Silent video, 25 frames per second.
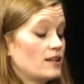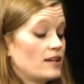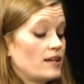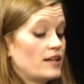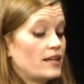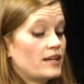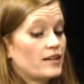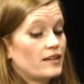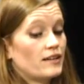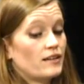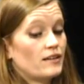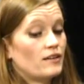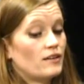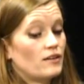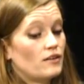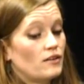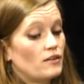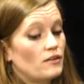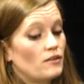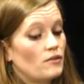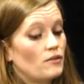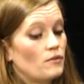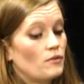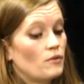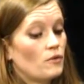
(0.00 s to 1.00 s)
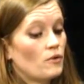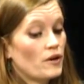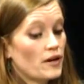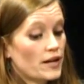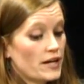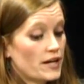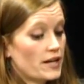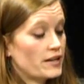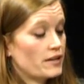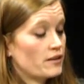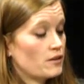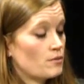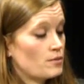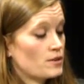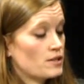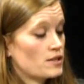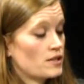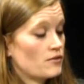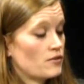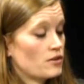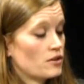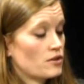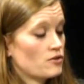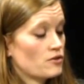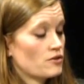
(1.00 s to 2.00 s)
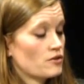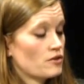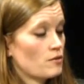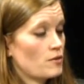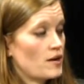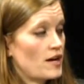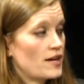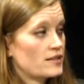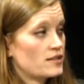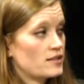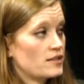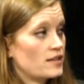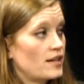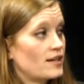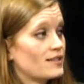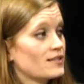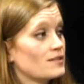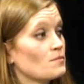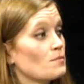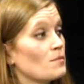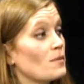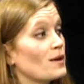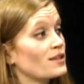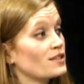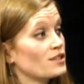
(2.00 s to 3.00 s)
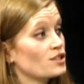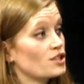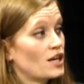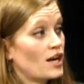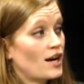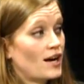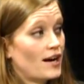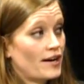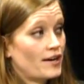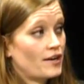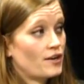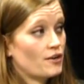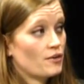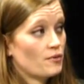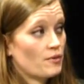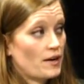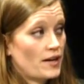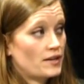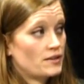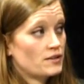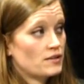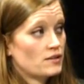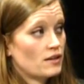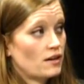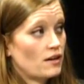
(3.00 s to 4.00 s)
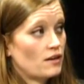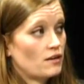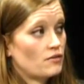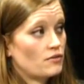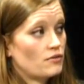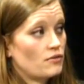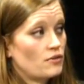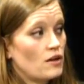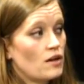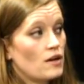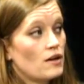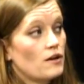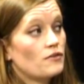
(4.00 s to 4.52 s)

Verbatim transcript: and Oregon in the Pacific Northwest has much higher rates of